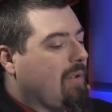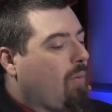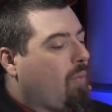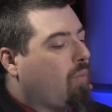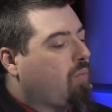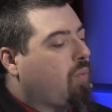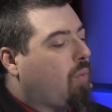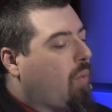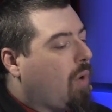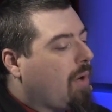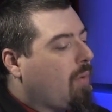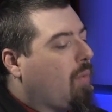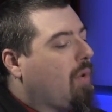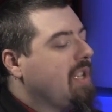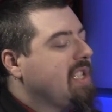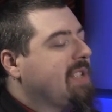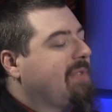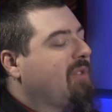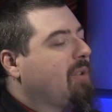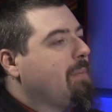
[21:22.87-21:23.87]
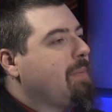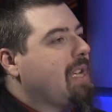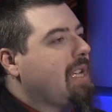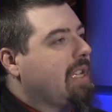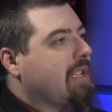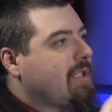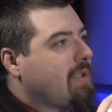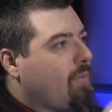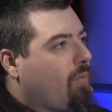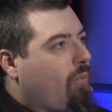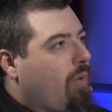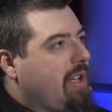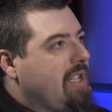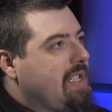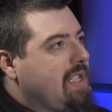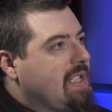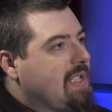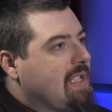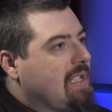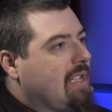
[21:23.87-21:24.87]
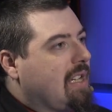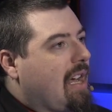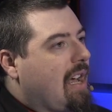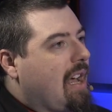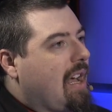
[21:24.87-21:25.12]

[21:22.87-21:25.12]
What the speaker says: what it was for me is once